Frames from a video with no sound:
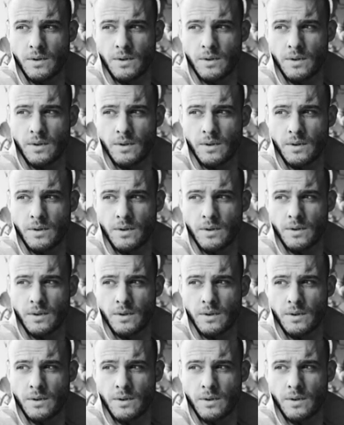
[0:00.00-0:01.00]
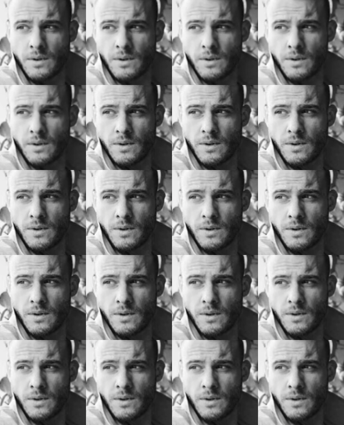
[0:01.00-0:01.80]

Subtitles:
No one is speaking in this clip.